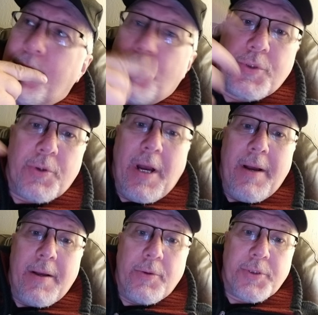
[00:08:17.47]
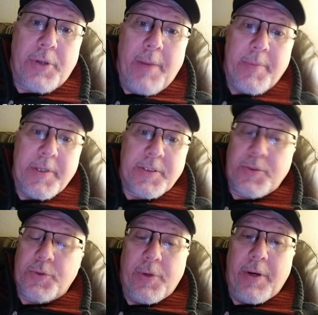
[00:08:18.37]
Those are
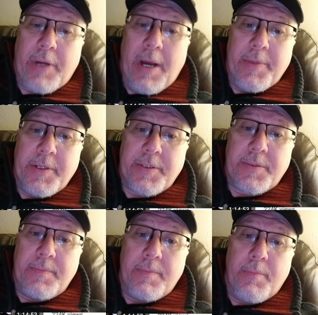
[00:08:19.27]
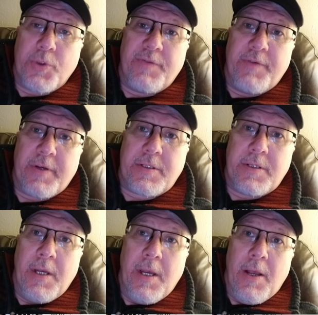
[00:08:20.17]
communists, straight up communists.
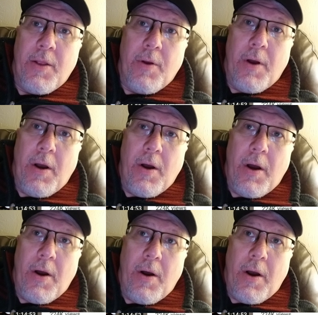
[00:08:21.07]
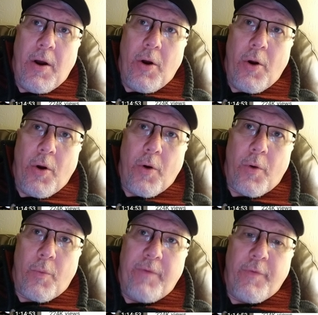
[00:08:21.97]
Bolsheviks are
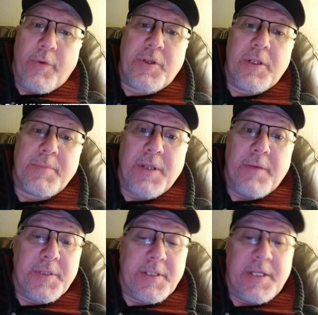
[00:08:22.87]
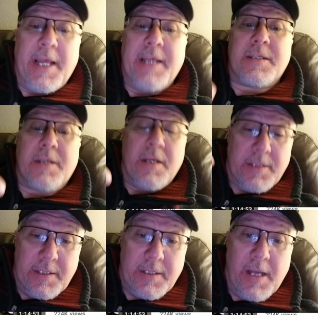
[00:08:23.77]
referring to themselves in today's
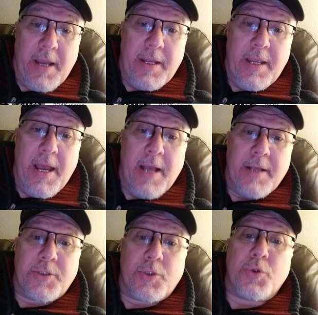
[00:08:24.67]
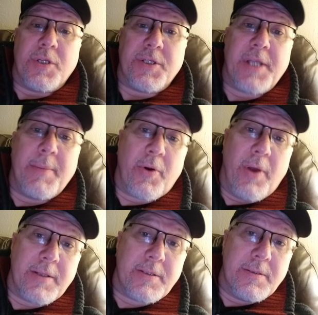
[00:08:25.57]
society as socialist
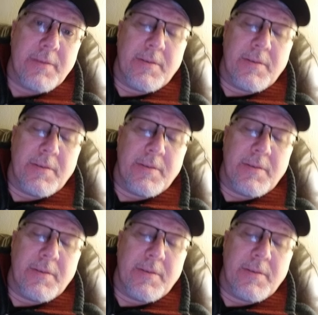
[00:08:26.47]
democrats.